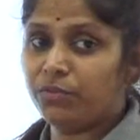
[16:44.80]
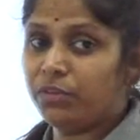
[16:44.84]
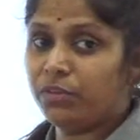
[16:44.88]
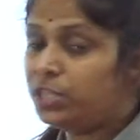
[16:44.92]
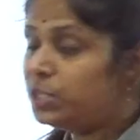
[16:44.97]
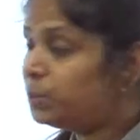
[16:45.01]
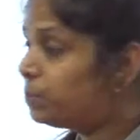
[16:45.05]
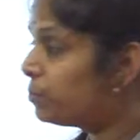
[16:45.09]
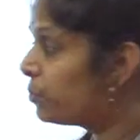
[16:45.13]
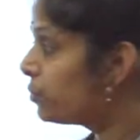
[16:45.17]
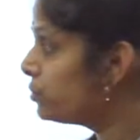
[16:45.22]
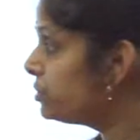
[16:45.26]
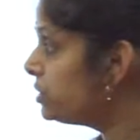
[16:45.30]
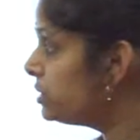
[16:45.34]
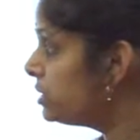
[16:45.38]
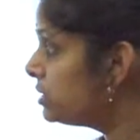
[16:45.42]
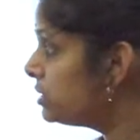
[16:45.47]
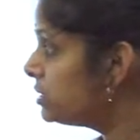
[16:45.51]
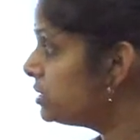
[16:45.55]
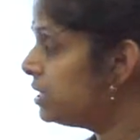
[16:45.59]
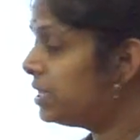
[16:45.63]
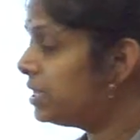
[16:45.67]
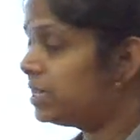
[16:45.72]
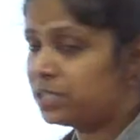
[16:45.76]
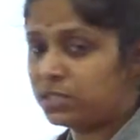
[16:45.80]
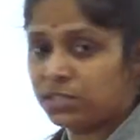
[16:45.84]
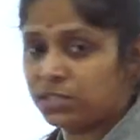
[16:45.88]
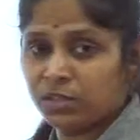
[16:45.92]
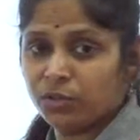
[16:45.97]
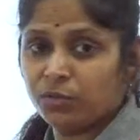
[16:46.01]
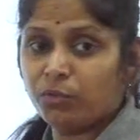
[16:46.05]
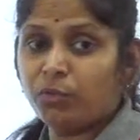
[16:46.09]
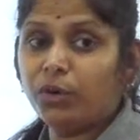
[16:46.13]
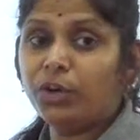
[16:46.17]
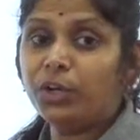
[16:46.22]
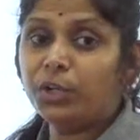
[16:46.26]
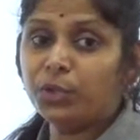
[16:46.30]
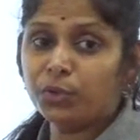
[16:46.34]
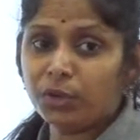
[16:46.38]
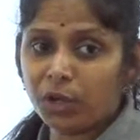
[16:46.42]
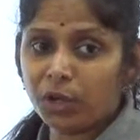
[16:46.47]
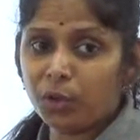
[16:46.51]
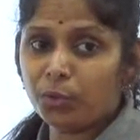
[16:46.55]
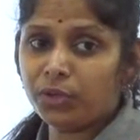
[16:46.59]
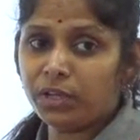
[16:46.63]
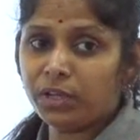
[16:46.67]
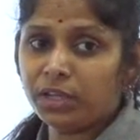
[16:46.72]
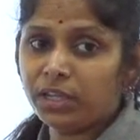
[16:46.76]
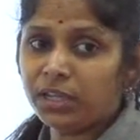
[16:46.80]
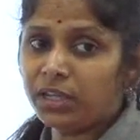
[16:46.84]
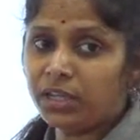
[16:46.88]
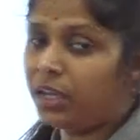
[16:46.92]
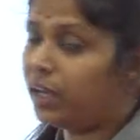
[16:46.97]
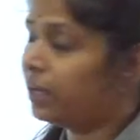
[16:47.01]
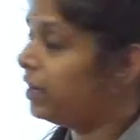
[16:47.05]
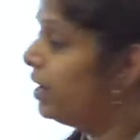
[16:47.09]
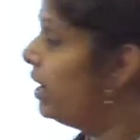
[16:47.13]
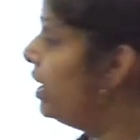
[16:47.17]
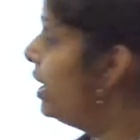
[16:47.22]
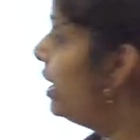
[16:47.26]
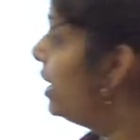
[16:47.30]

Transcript: Which process is this? What you are looking here?